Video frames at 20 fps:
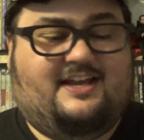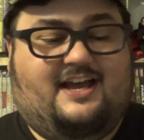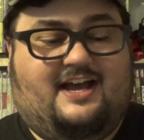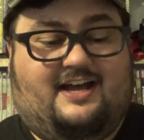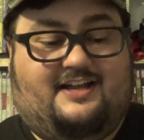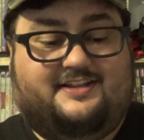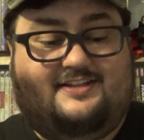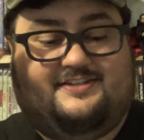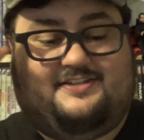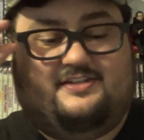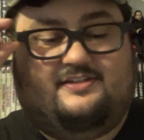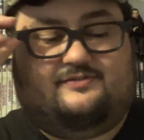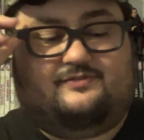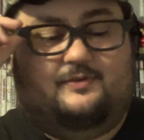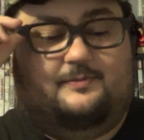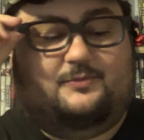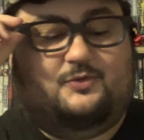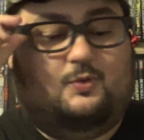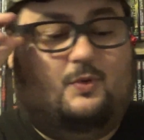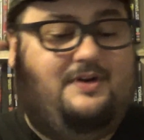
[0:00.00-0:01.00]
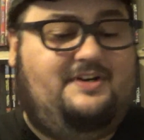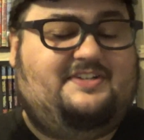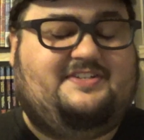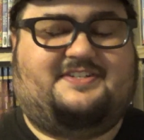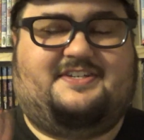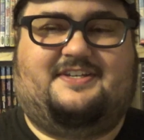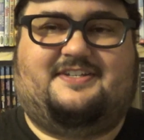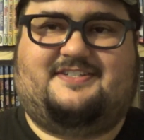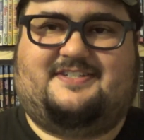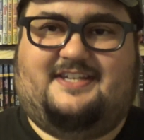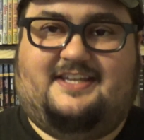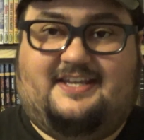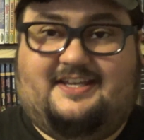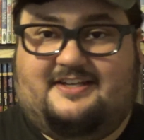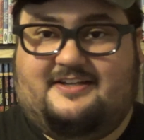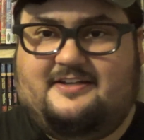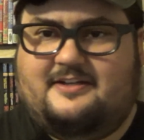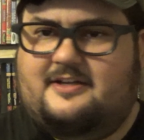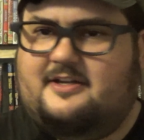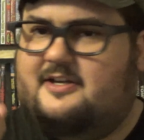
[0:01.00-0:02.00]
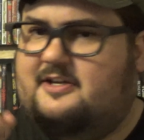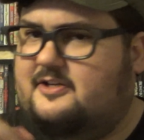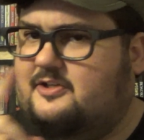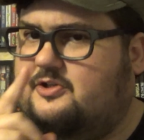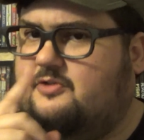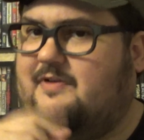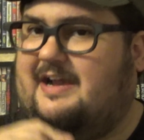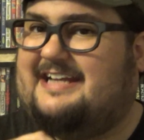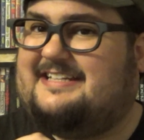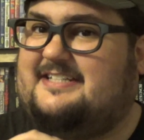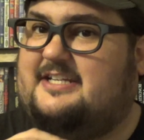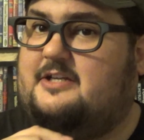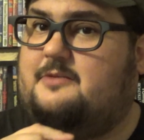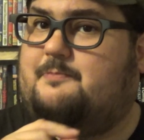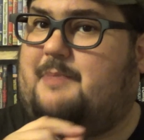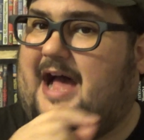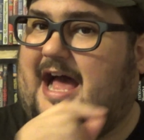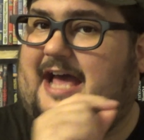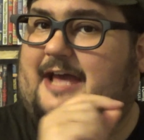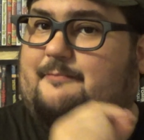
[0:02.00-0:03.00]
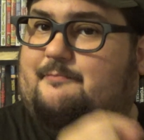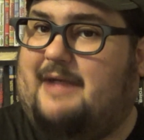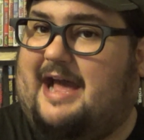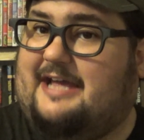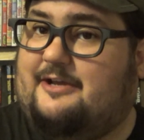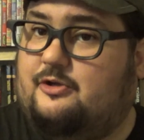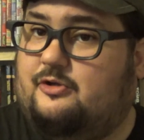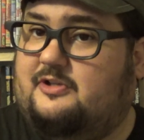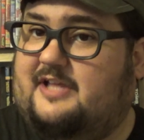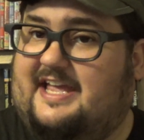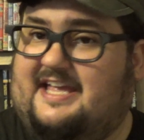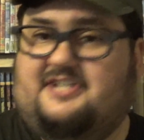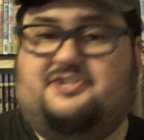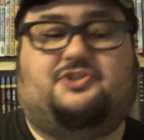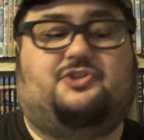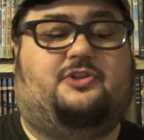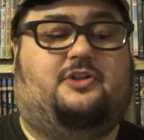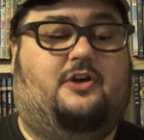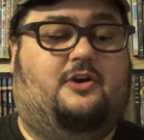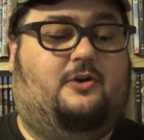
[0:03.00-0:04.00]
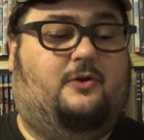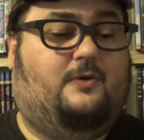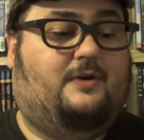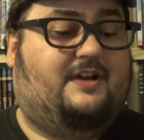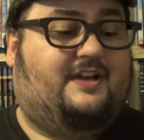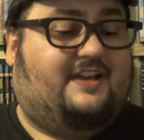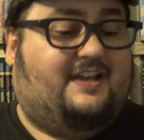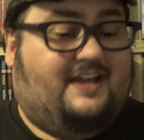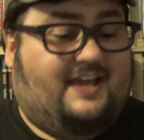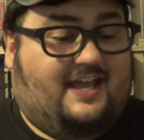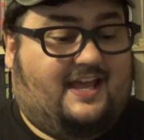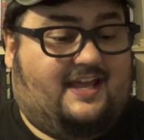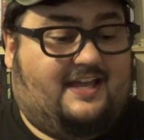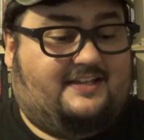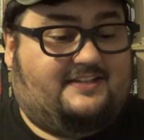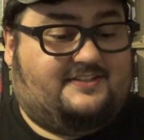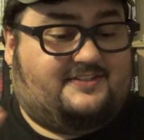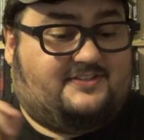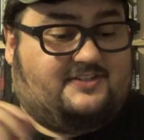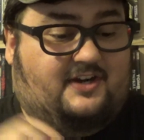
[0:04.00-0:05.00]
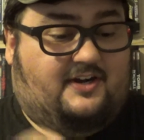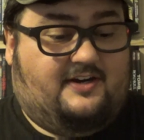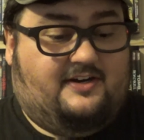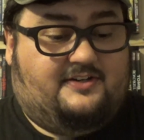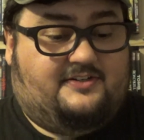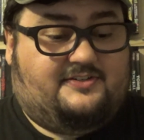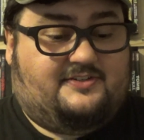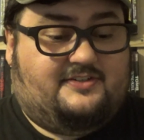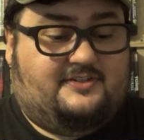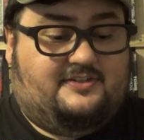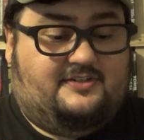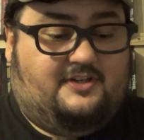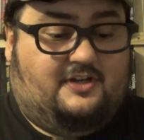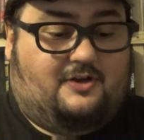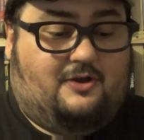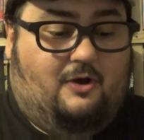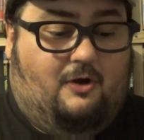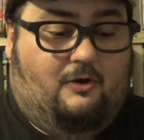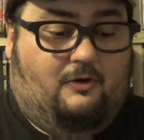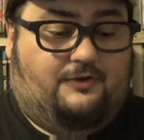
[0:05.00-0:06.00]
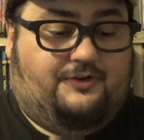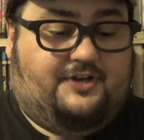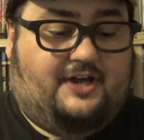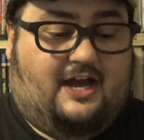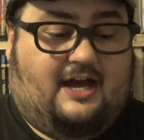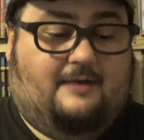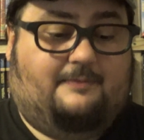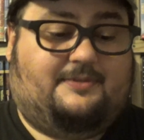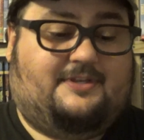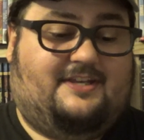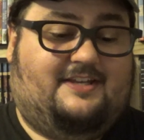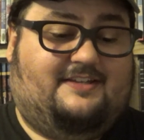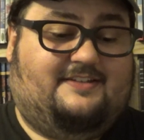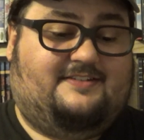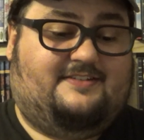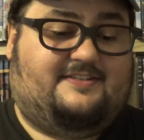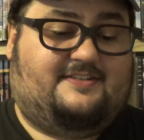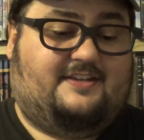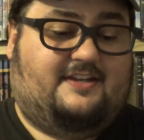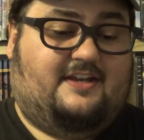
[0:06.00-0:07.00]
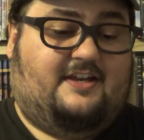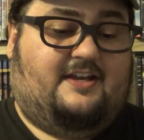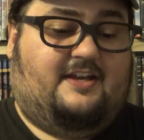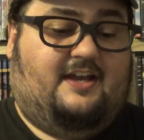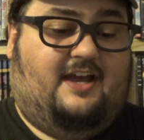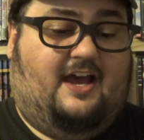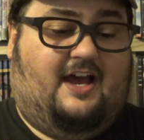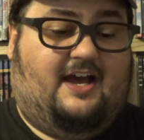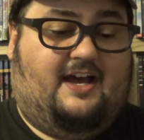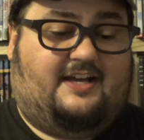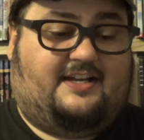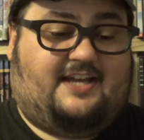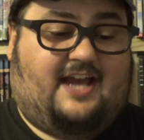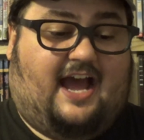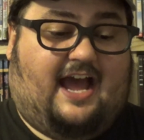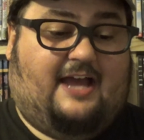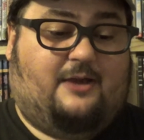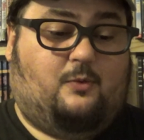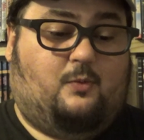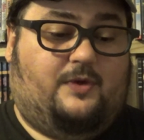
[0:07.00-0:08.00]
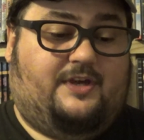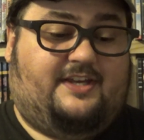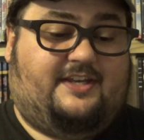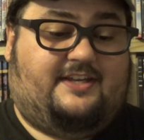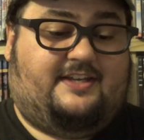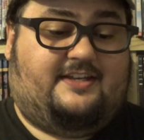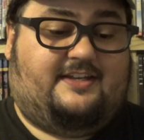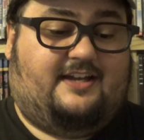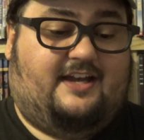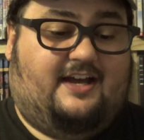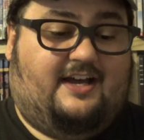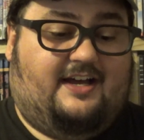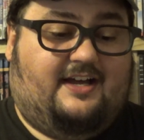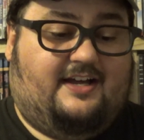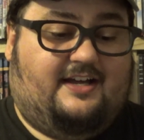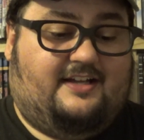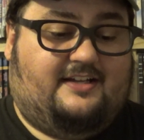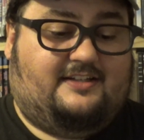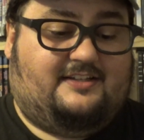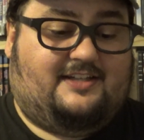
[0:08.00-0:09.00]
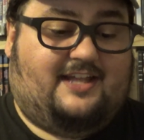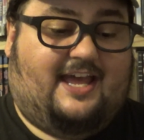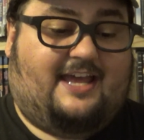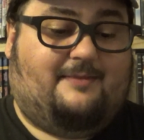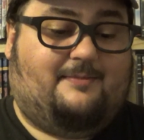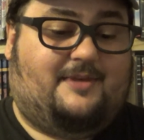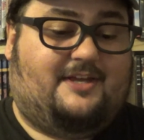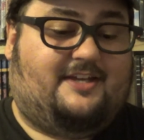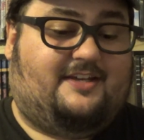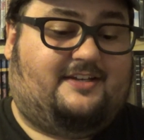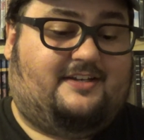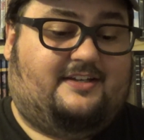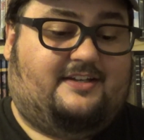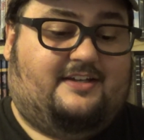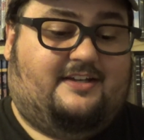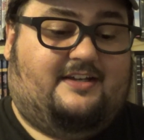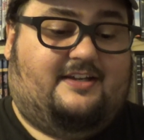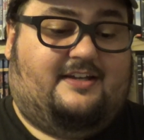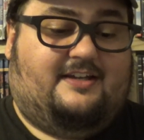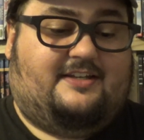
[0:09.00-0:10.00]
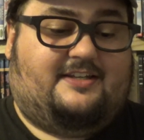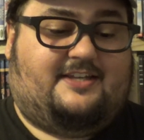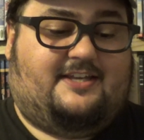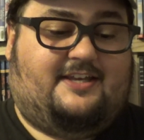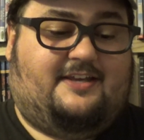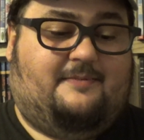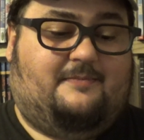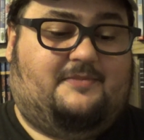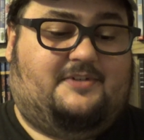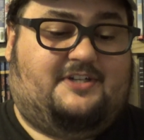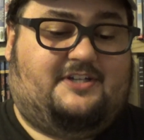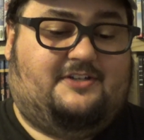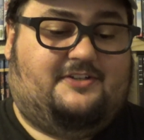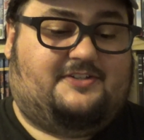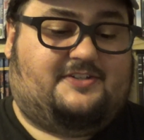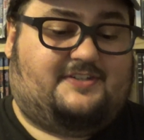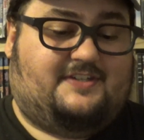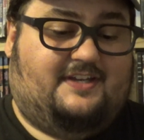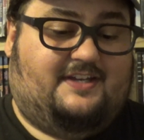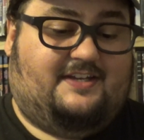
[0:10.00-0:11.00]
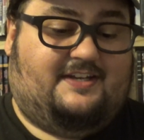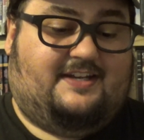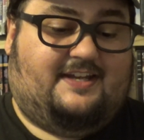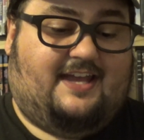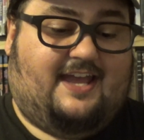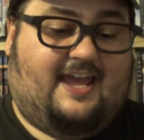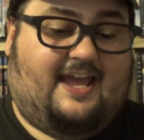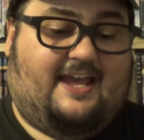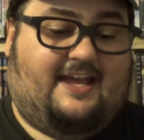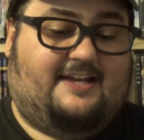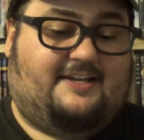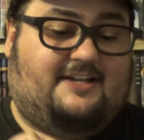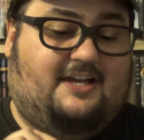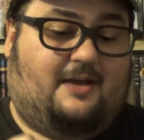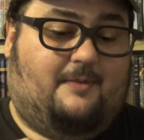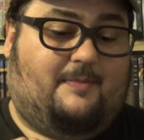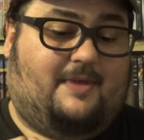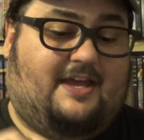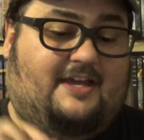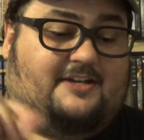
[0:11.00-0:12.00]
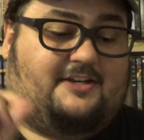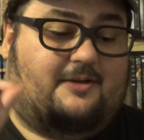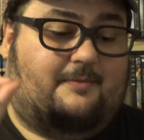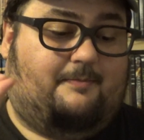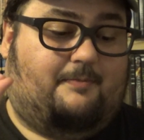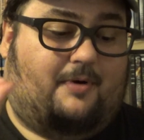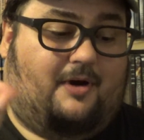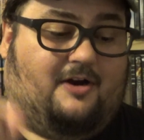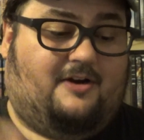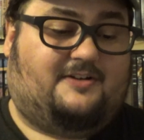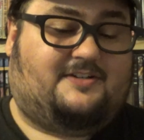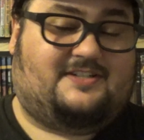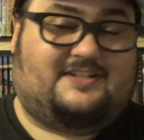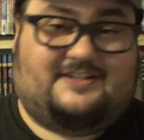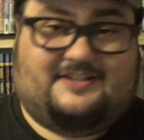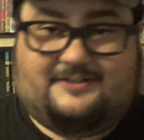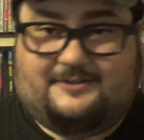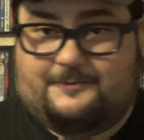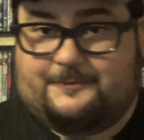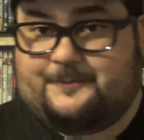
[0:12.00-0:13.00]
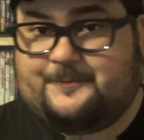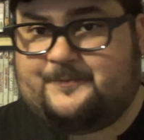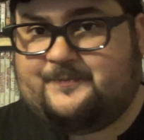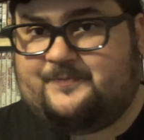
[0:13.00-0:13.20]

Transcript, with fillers: Uh, this is from 2016, directed by Michael Angelo, and stars Nicole Tompkins, uh, Kaiwi uh, Lyman, Kim Nielsen, and Amanda Barton.